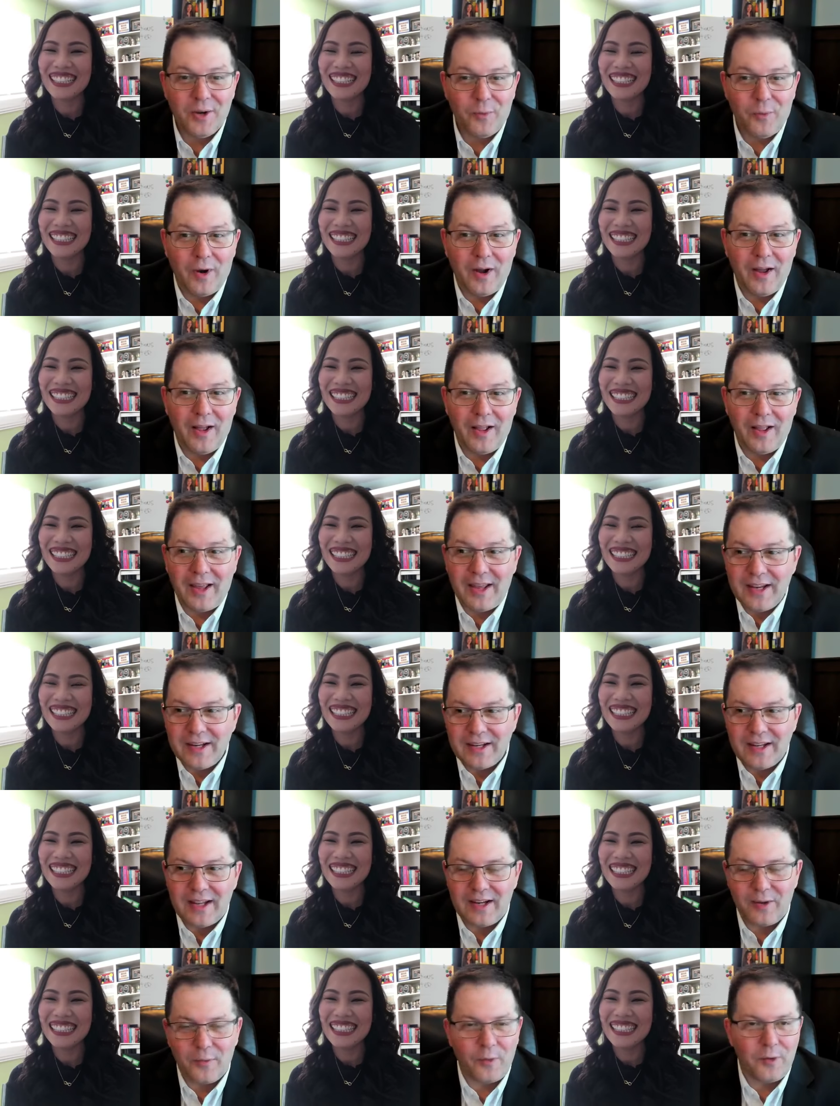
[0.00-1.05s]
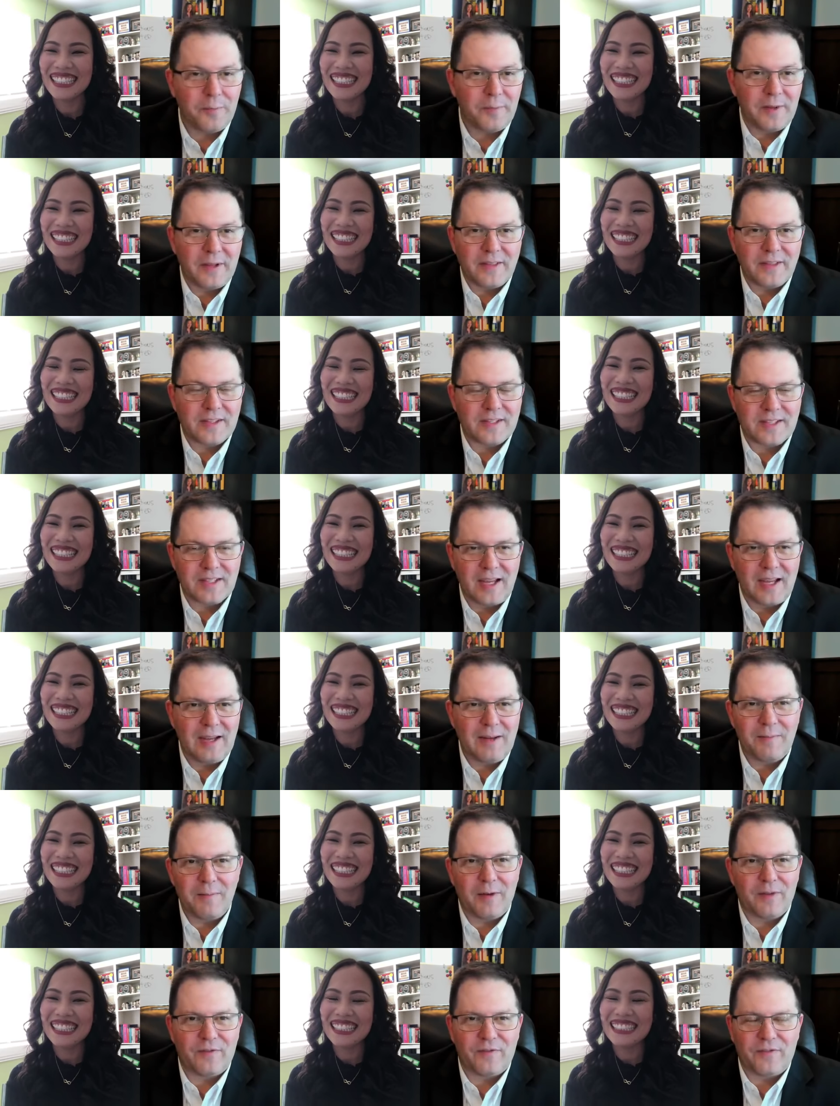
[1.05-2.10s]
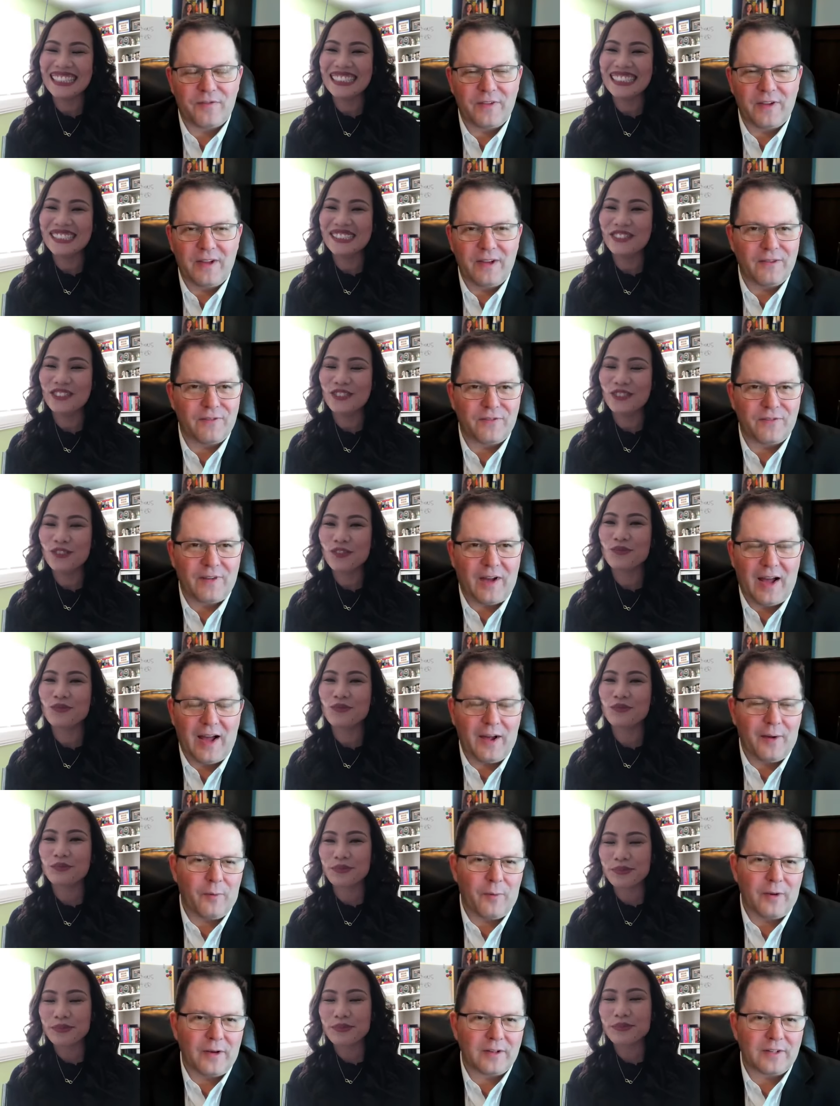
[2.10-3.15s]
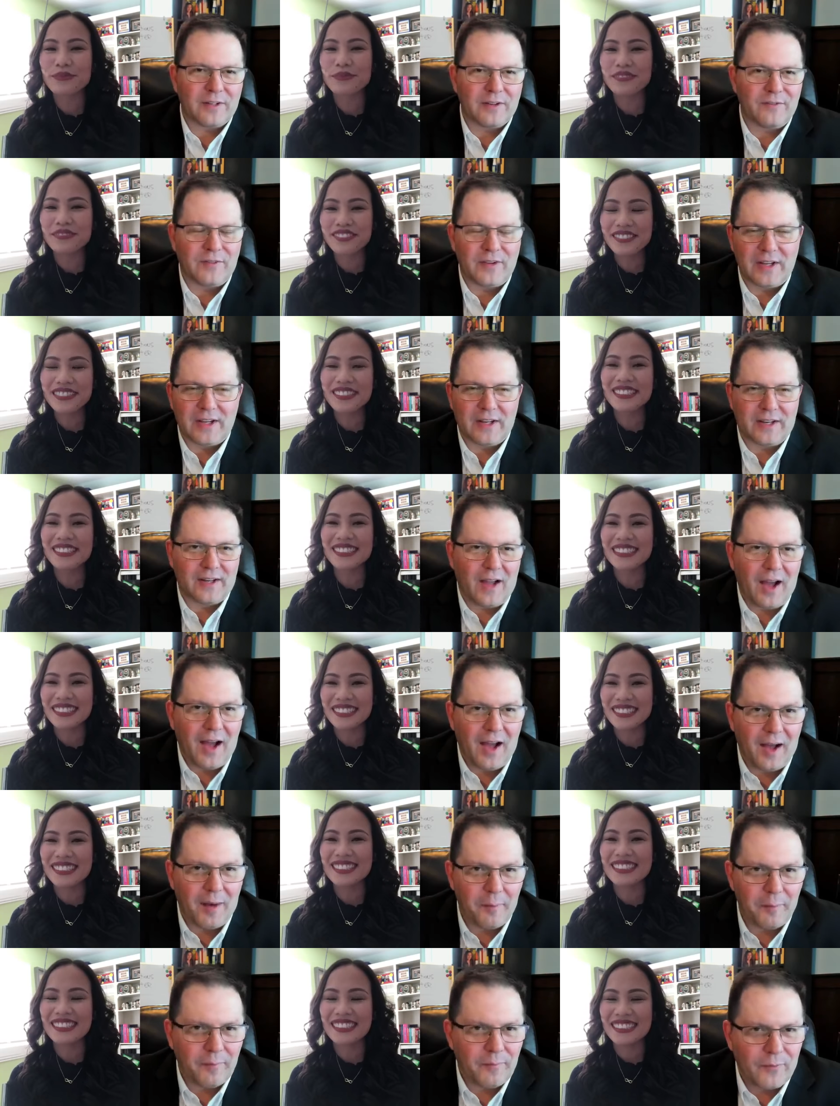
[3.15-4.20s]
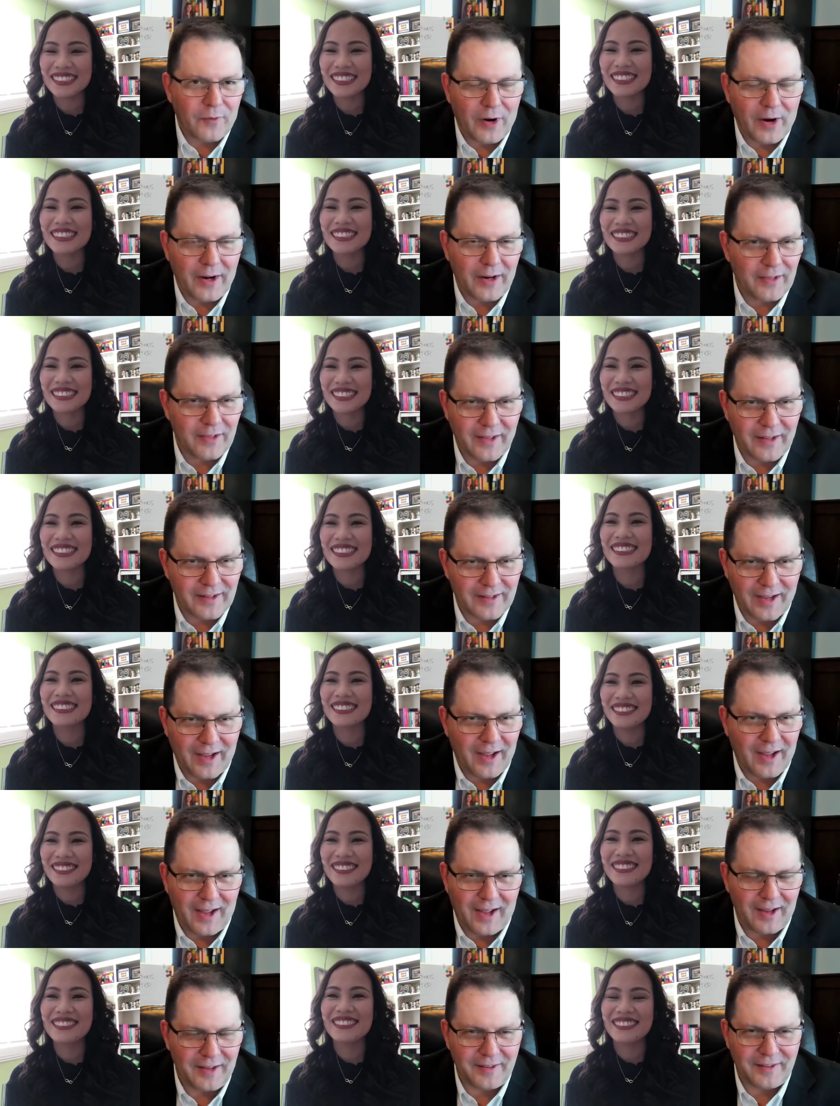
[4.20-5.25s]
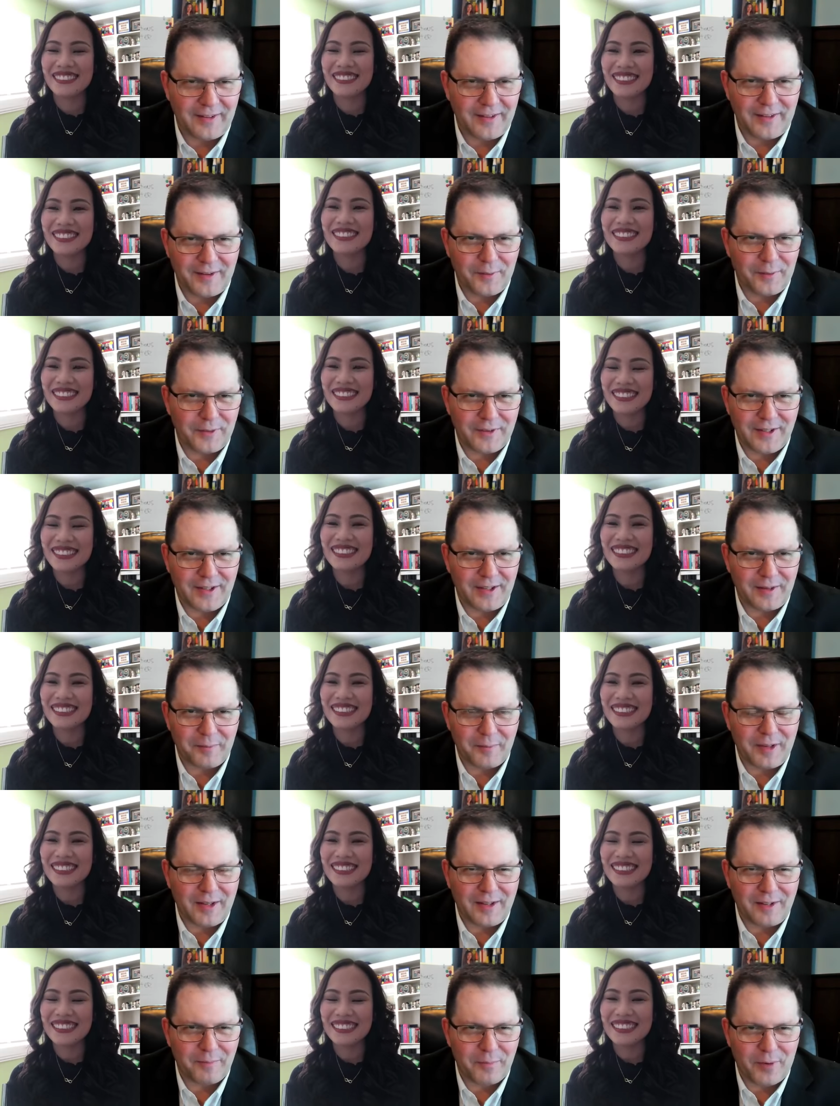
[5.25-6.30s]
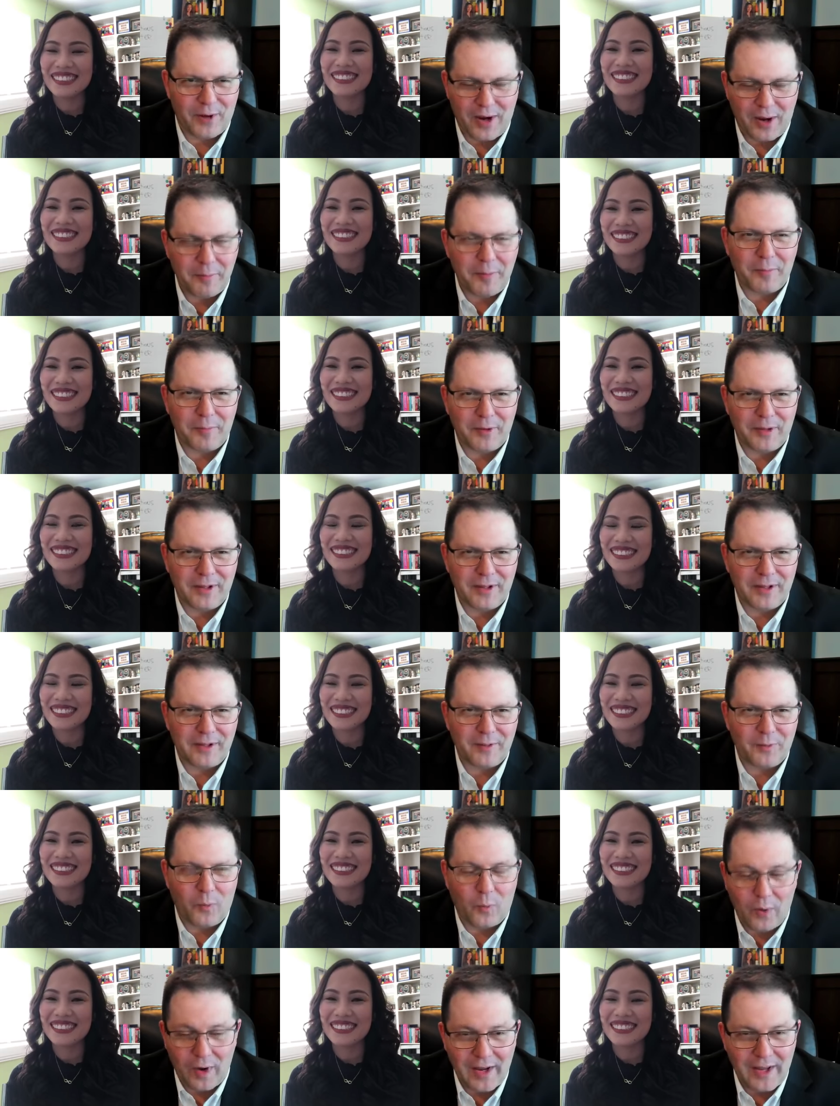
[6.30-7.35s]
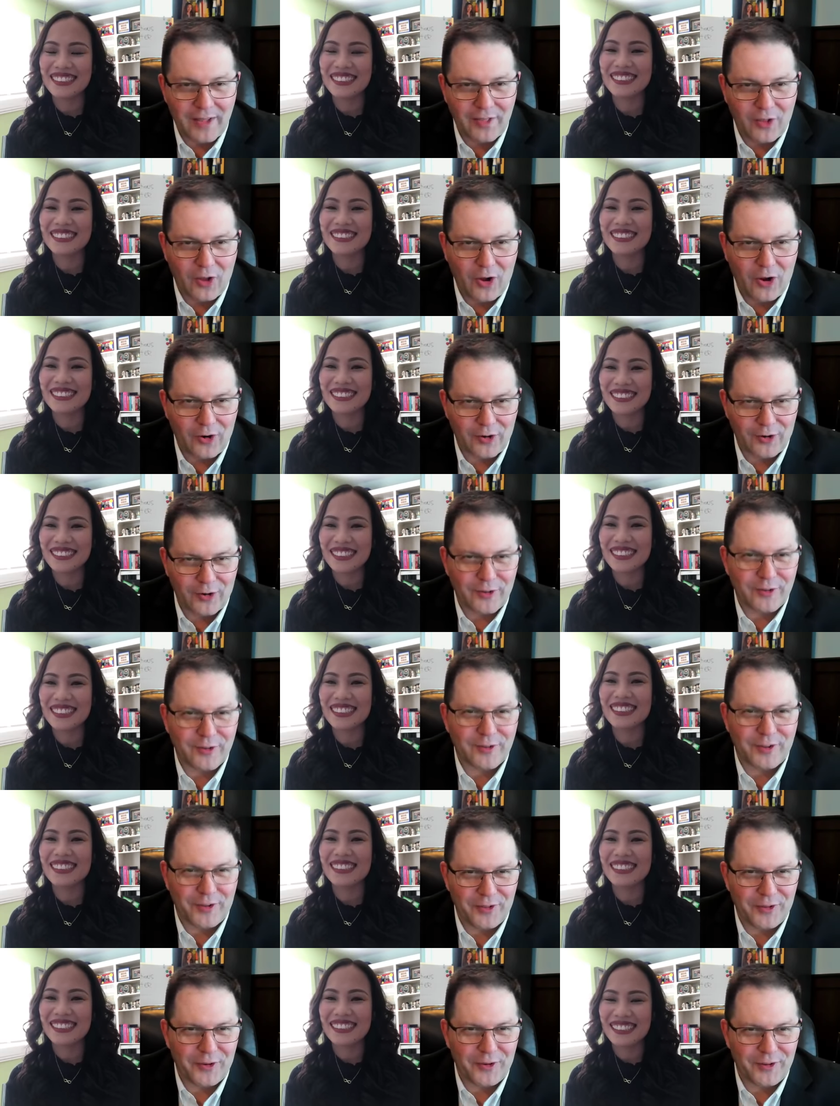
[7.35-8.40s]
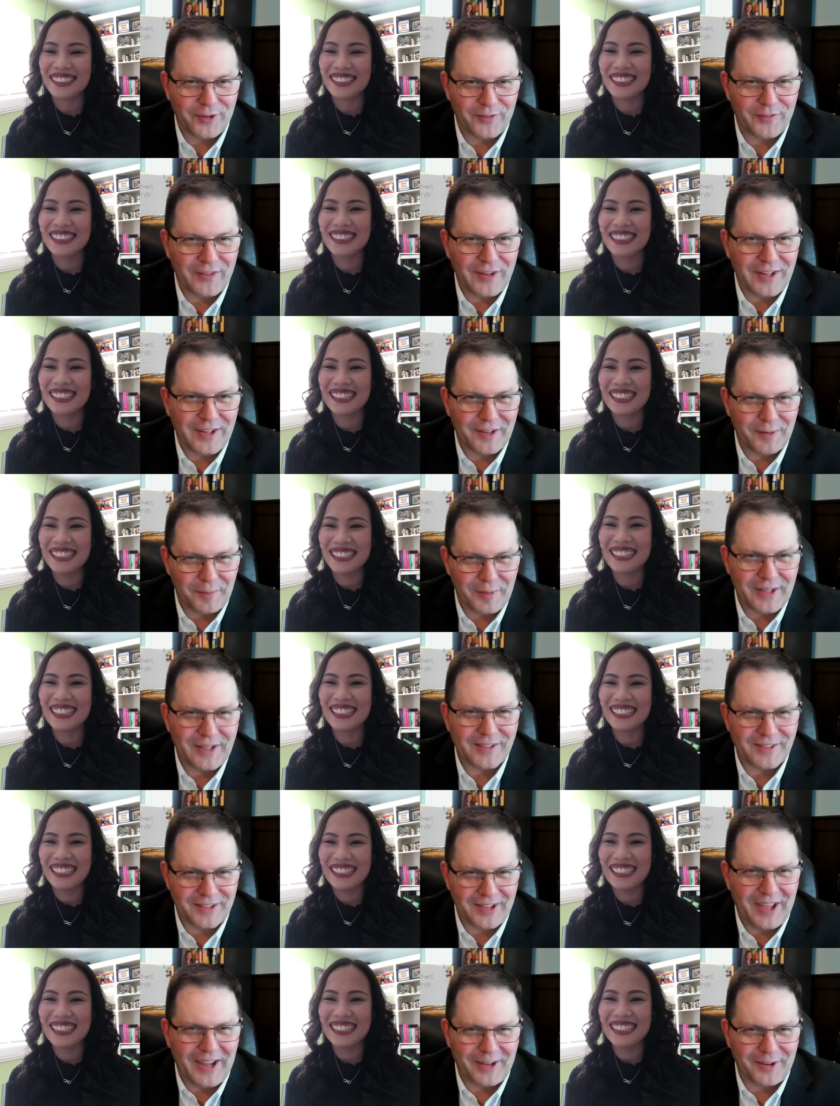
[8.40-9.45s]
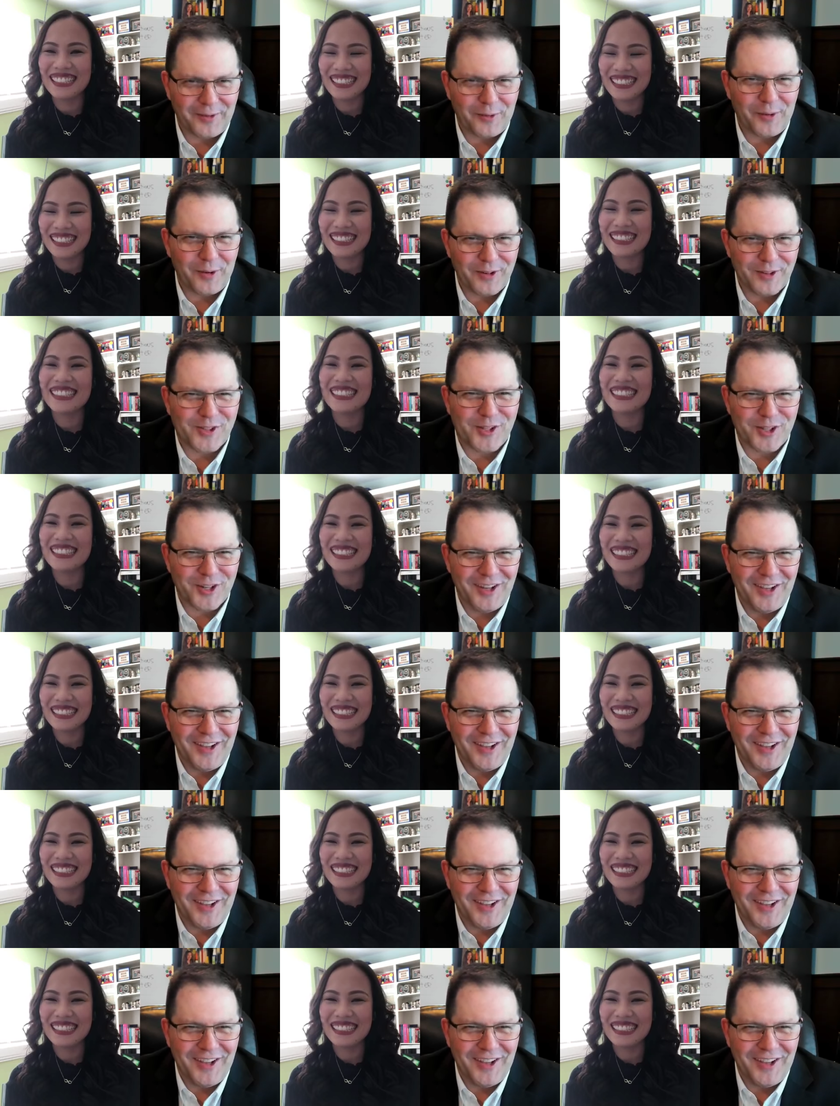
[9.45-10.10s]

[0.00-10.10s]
Speaker 1: Well, and and it would be the same if if I went to Vietnam, right? Like I, I it would take me probably way longer to learn the Vietnamese language.